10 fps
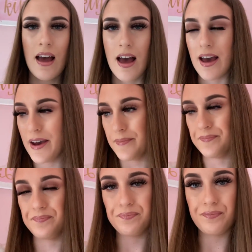um,
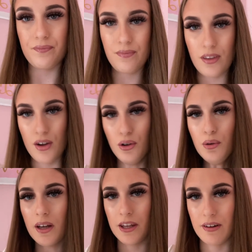
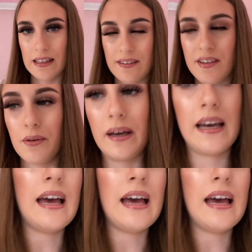oh, the ring light's in the way.